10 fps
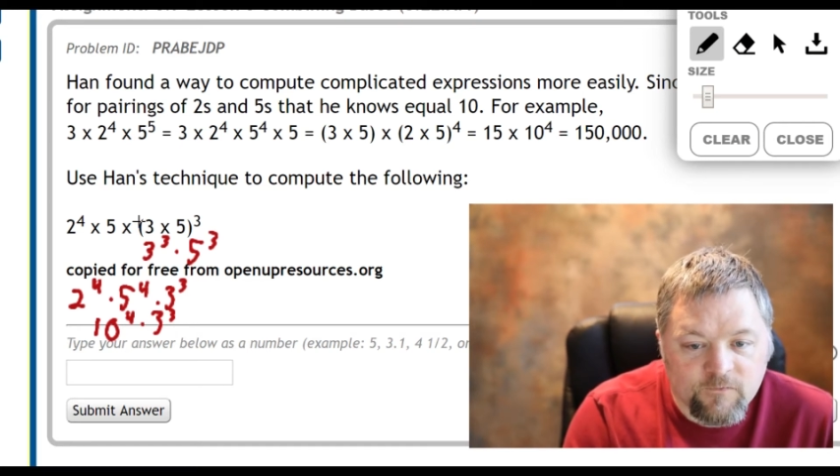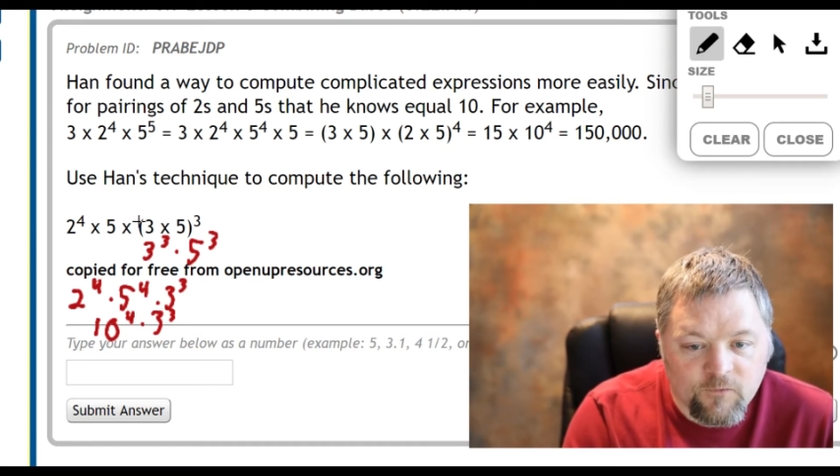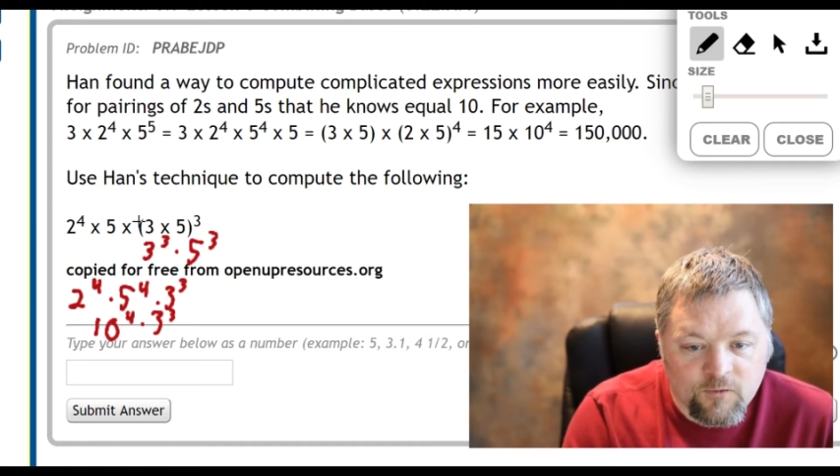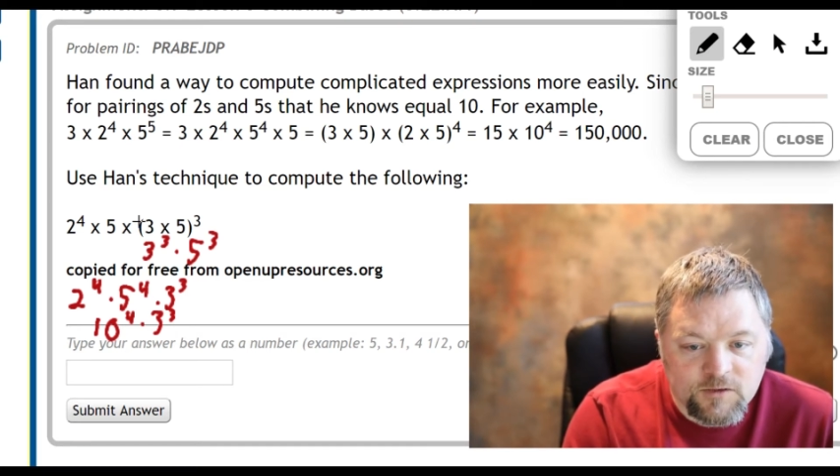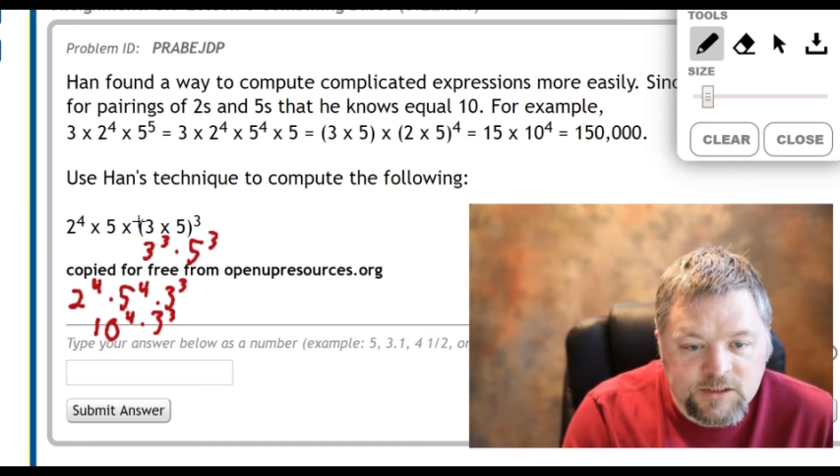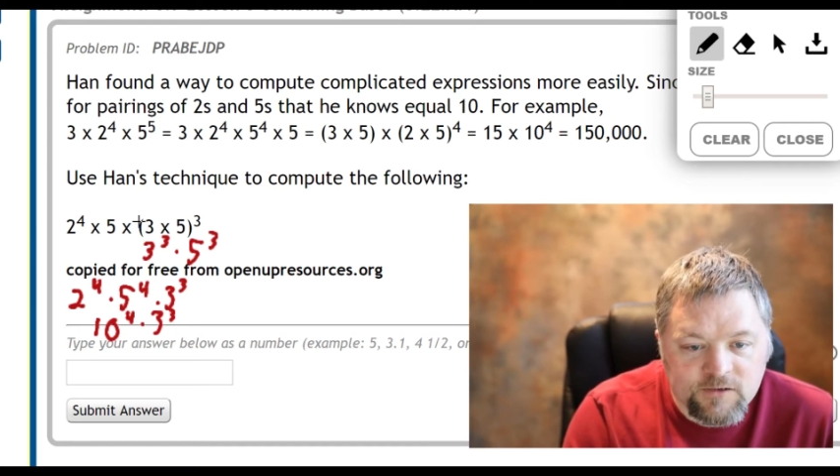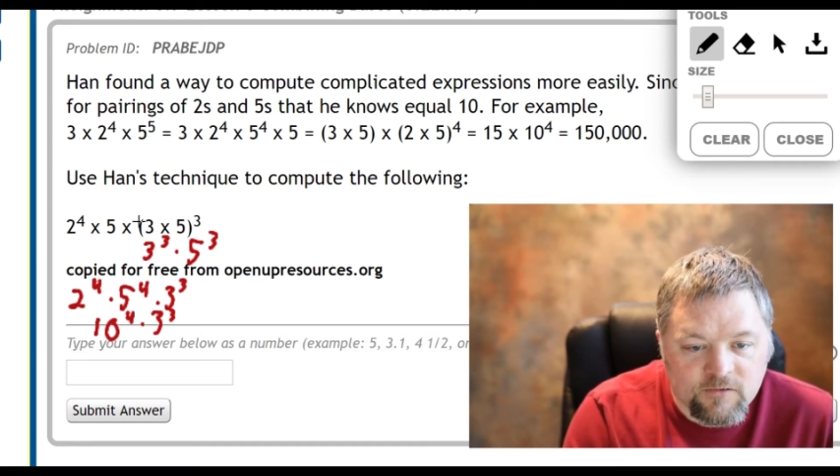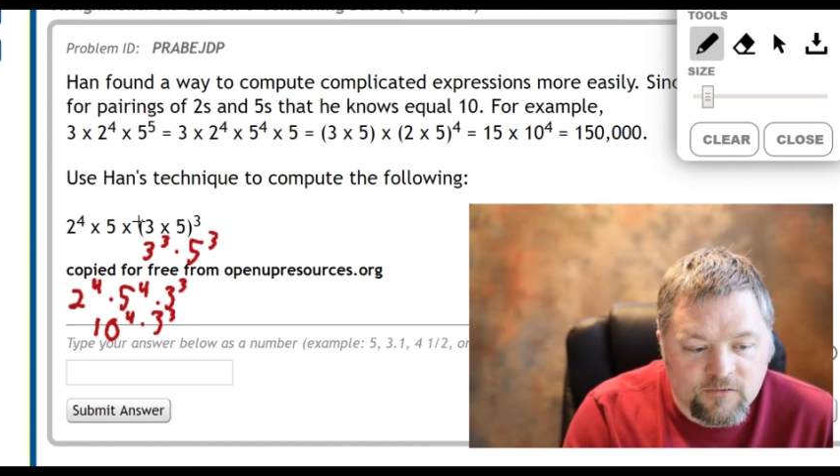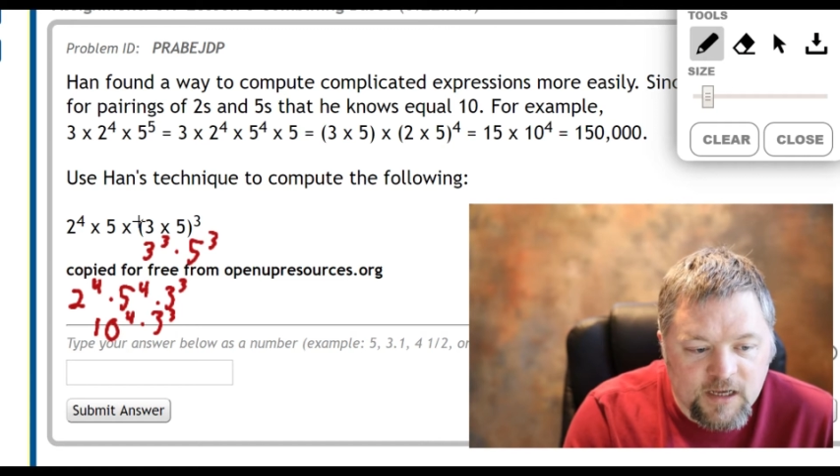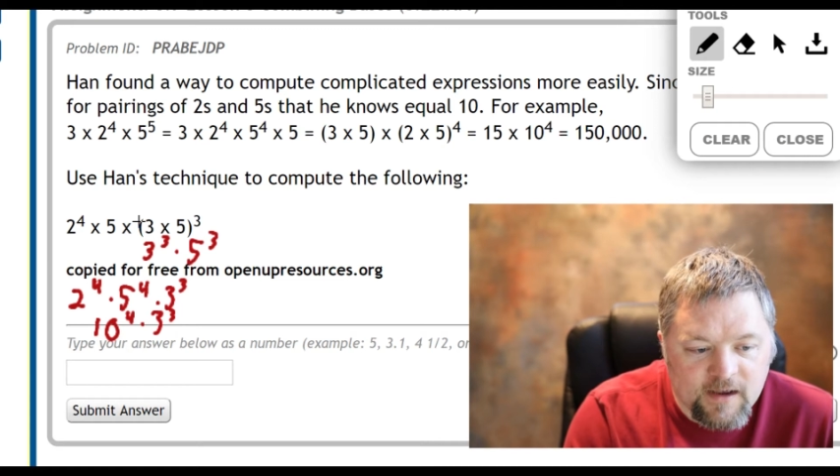Those
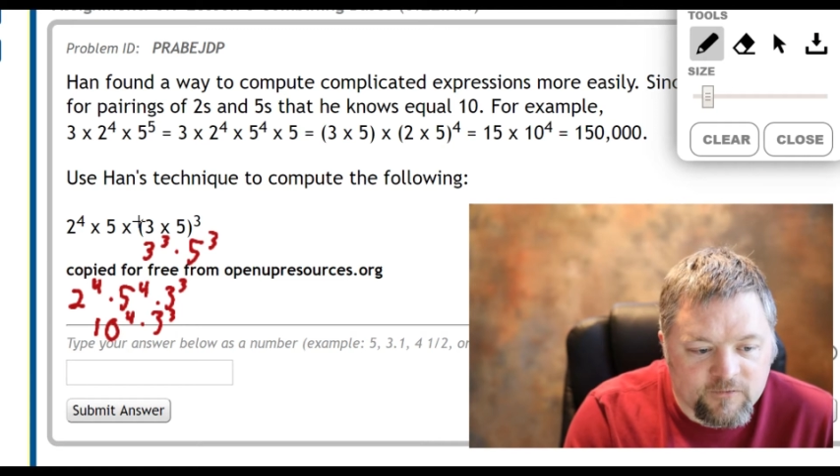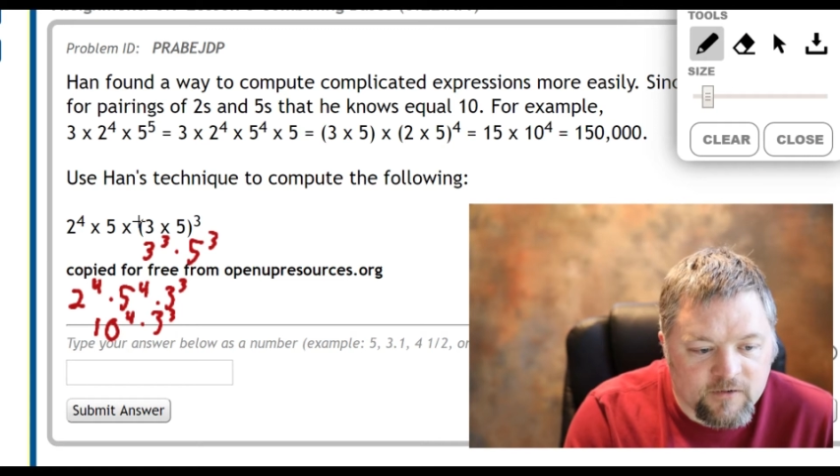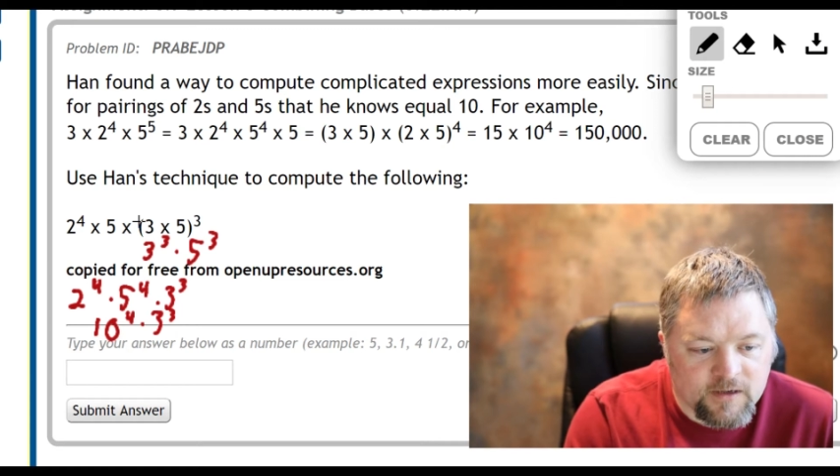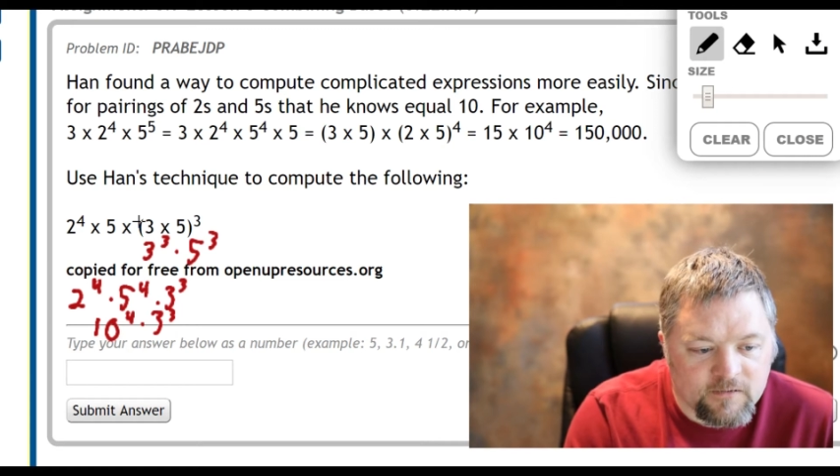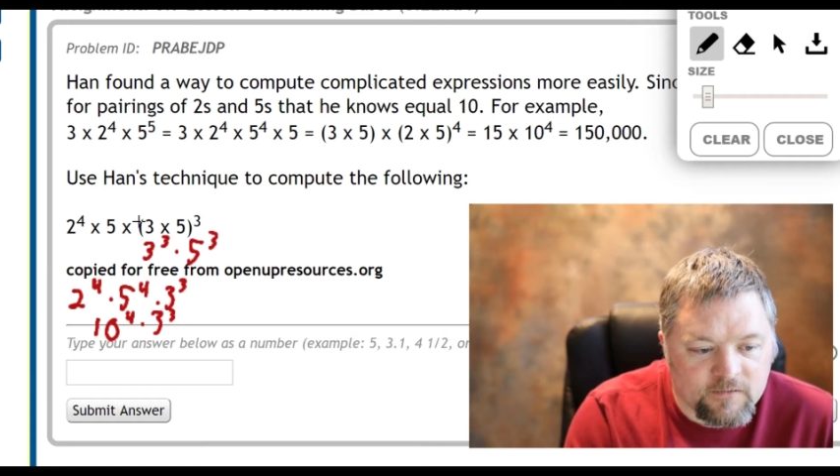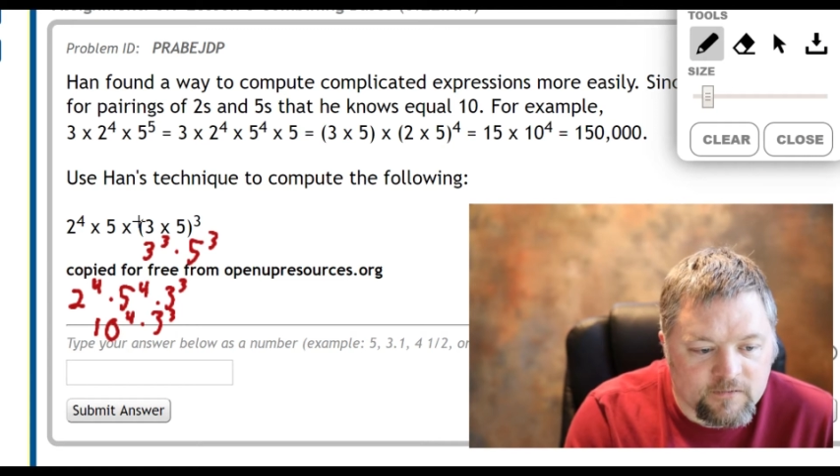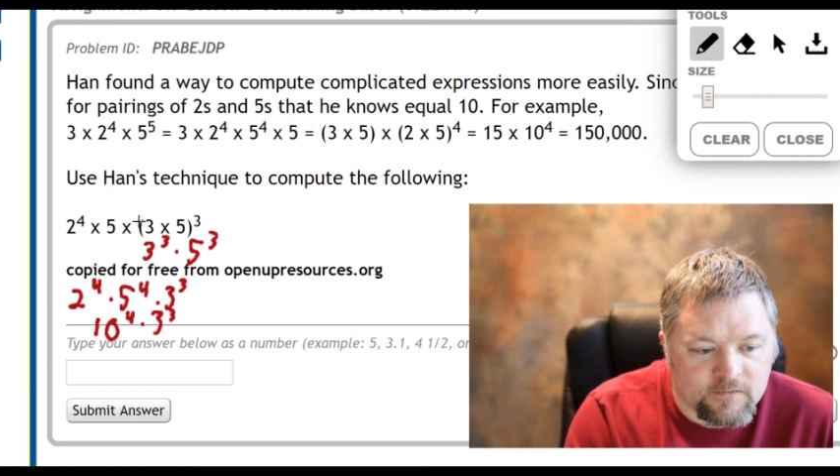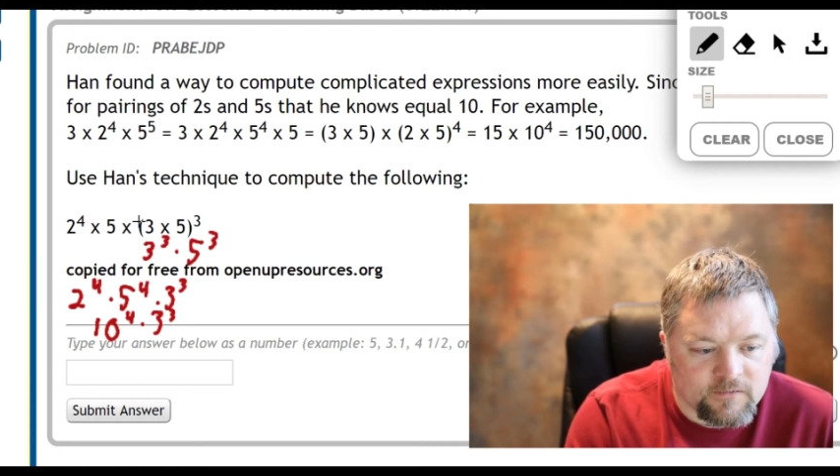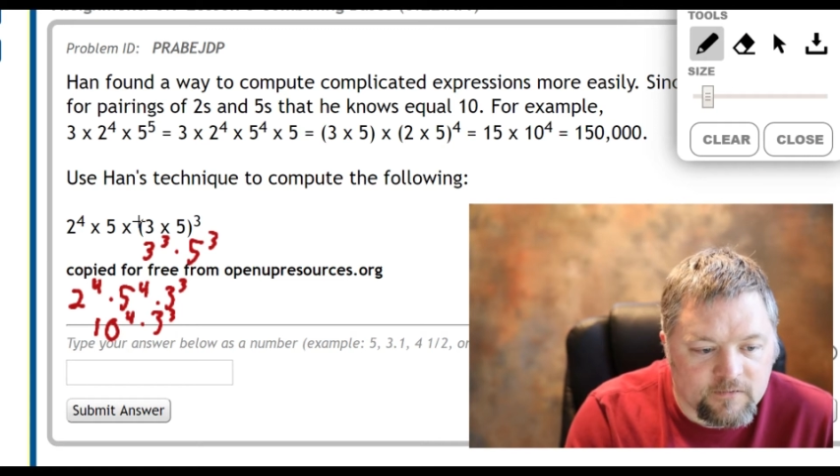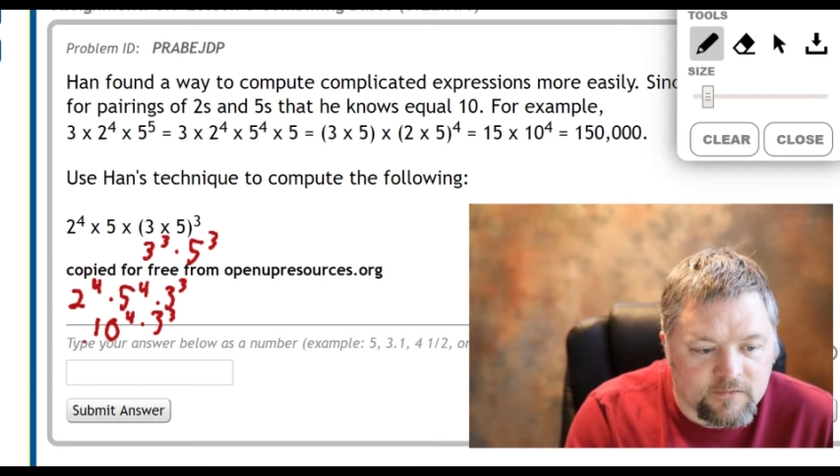are easier to deal
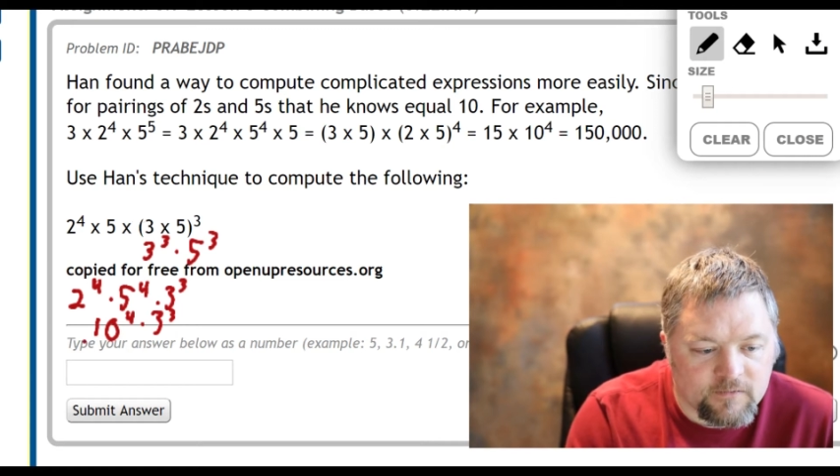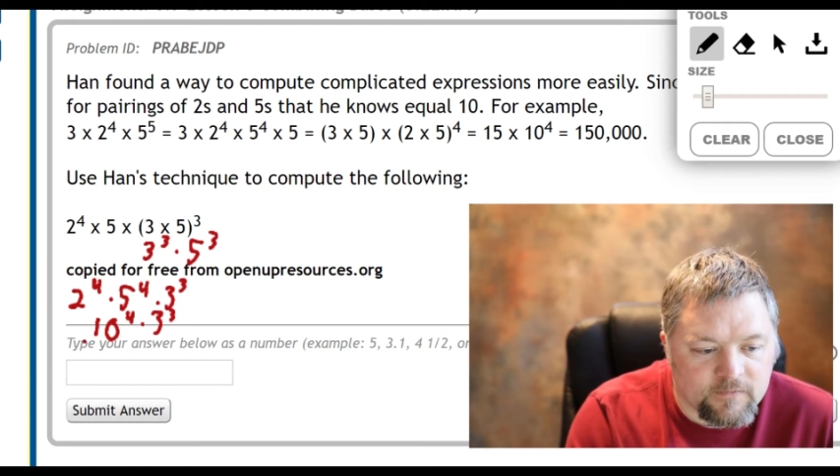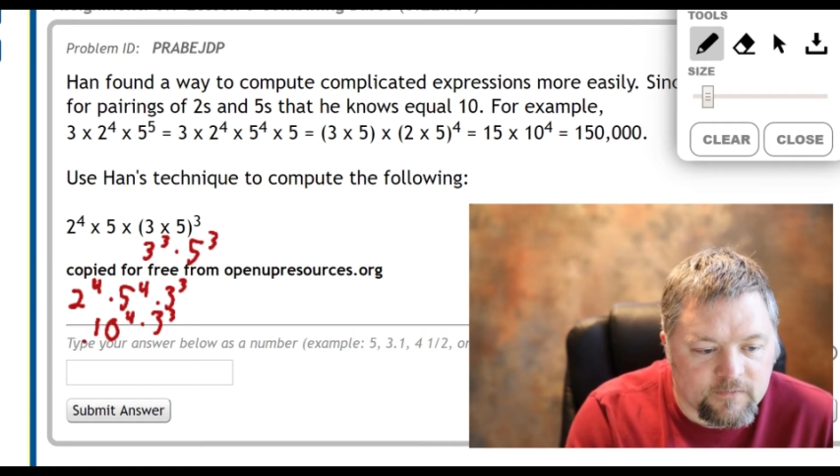with.